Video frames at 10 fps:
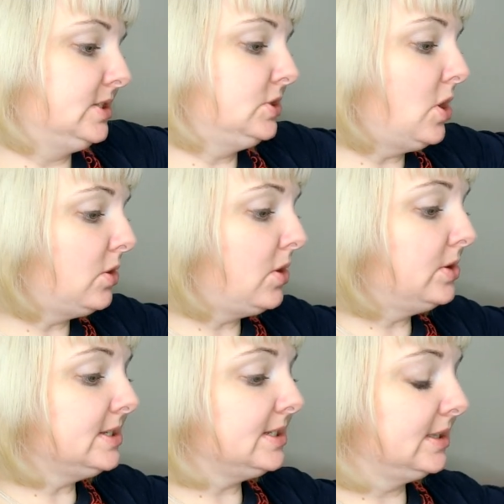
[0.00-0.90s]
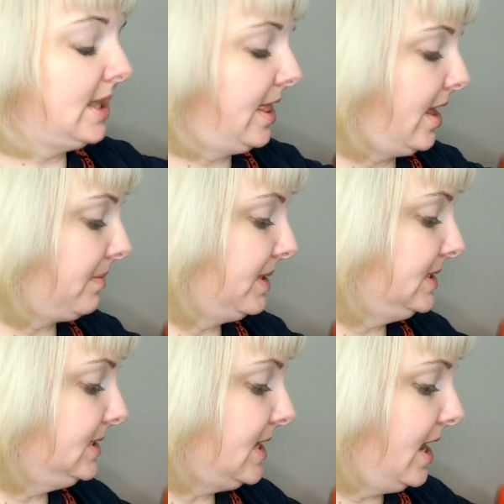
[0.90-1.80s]
Snow Lotus and Lilac
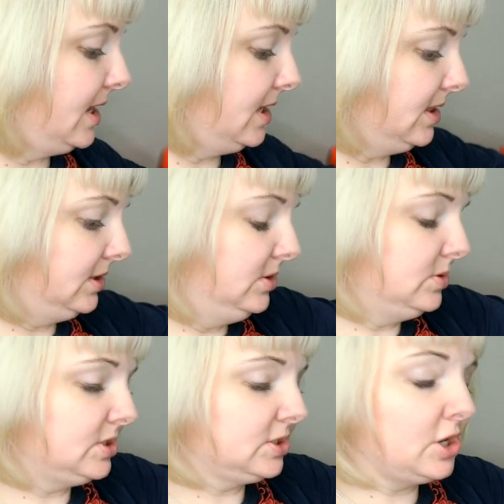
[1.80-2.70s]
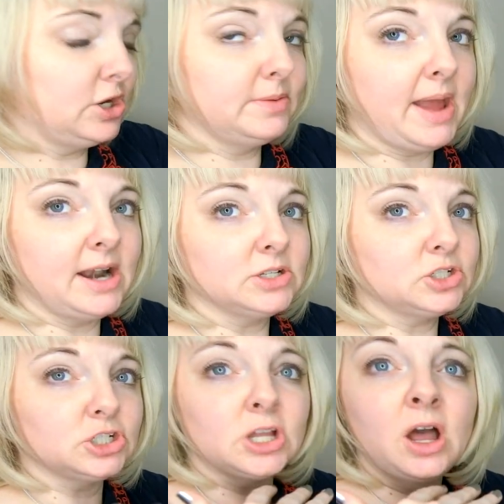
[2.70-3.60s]
Medallion, the newest current patterns,
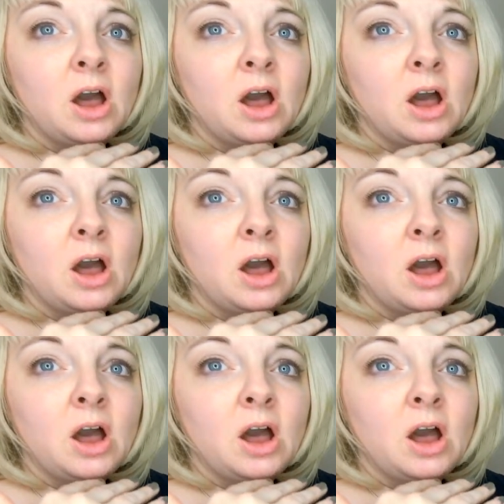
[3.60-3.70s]
just